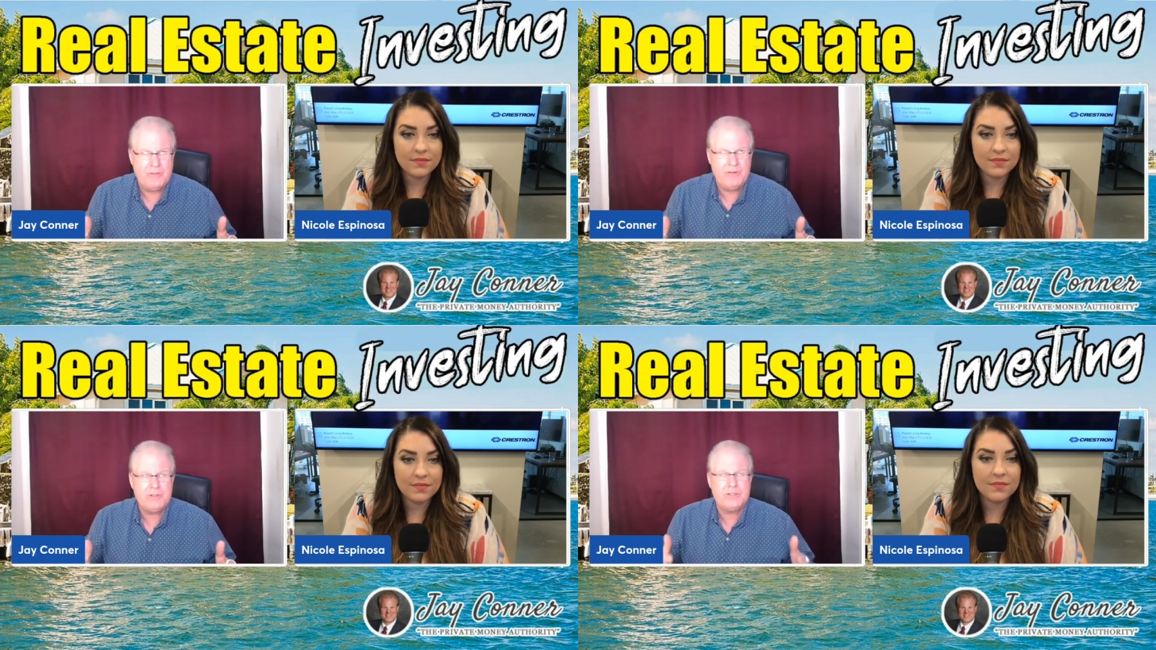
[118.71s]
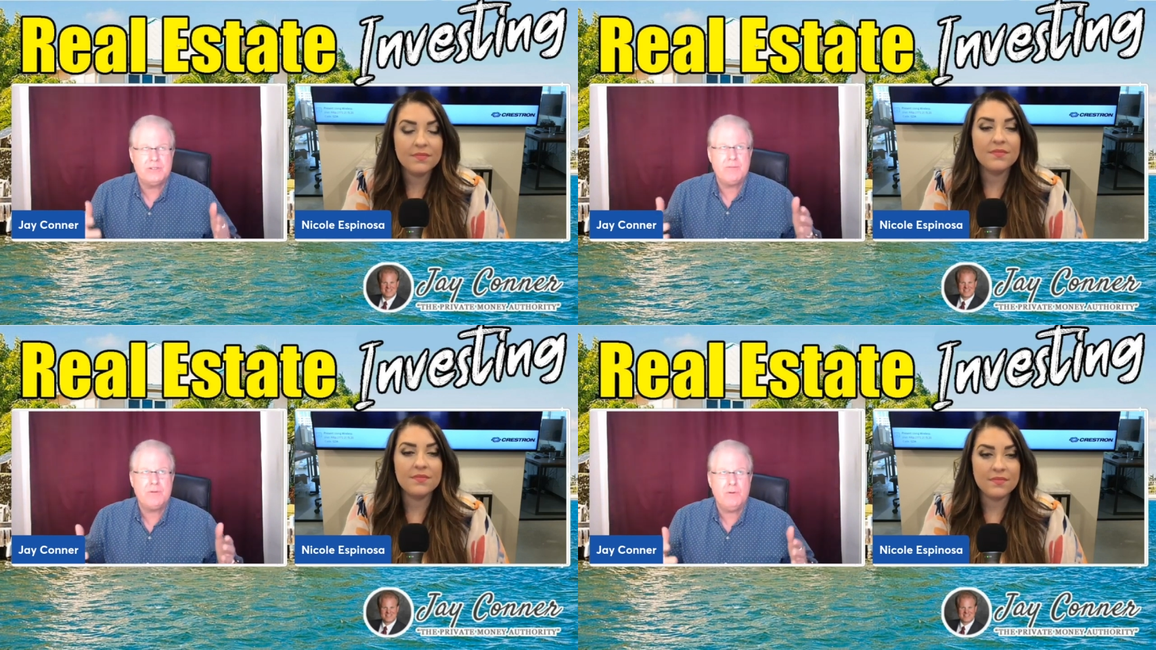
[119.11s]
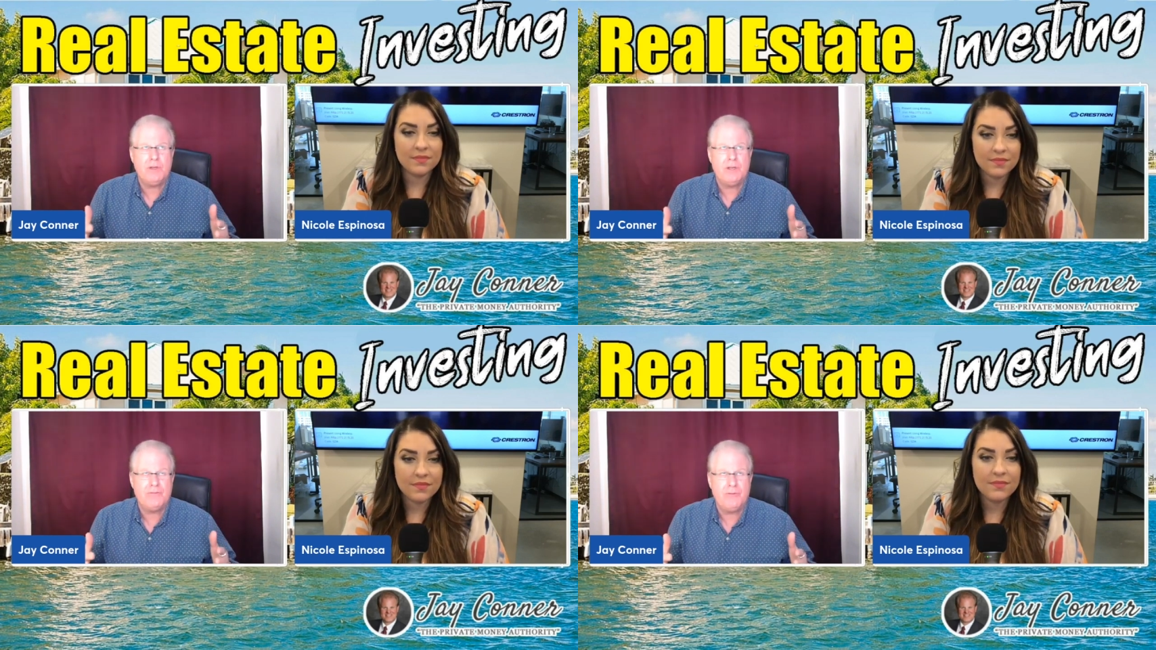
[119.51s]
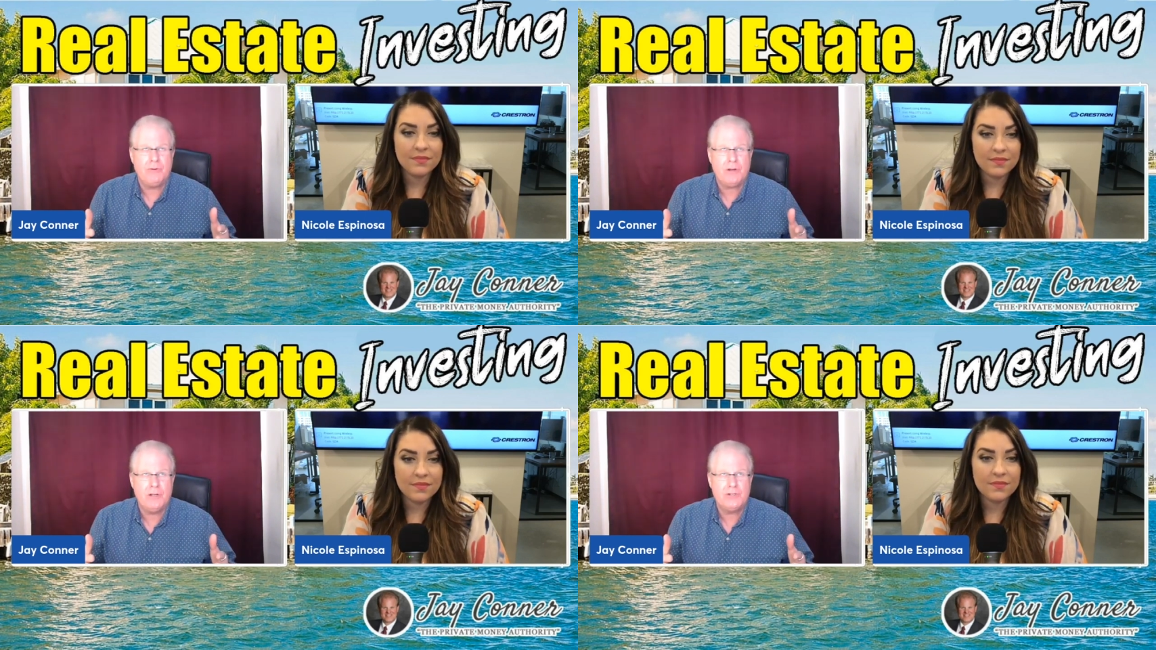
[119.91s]
Speaker 1: or versus them going into
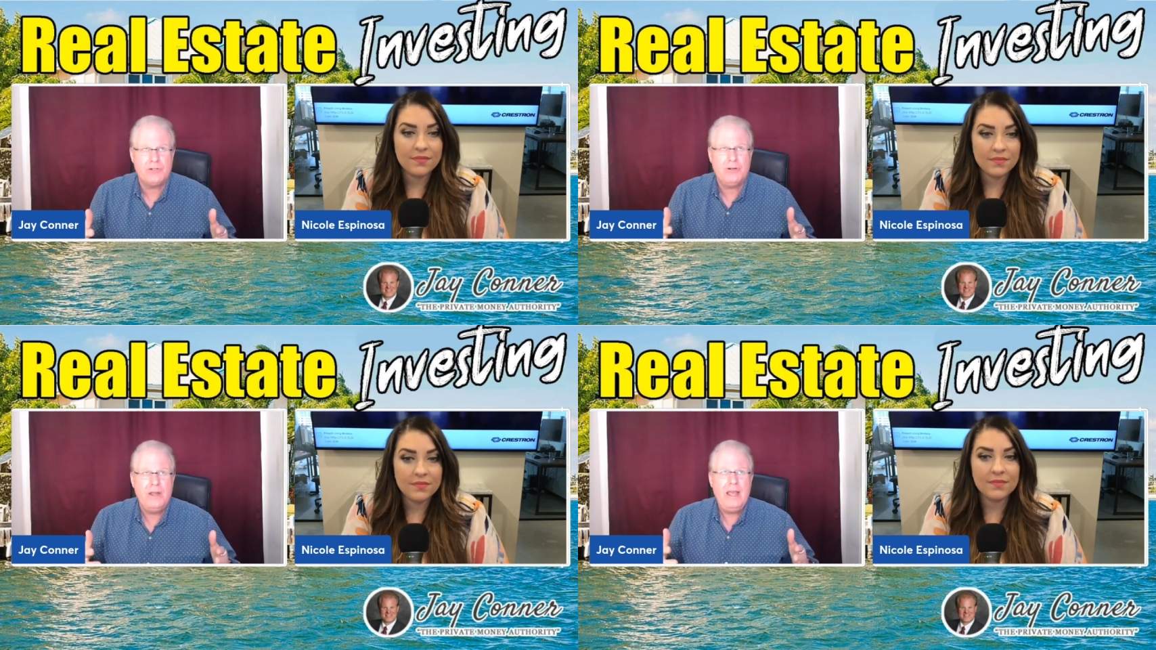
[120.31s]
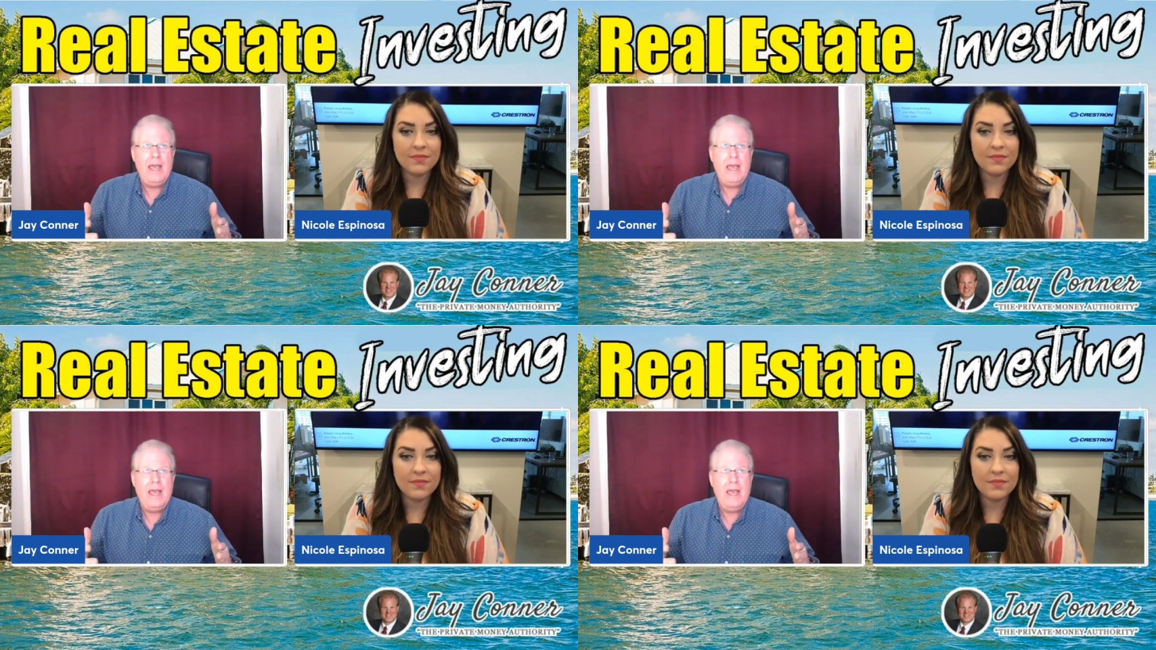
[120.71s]
foreclosure,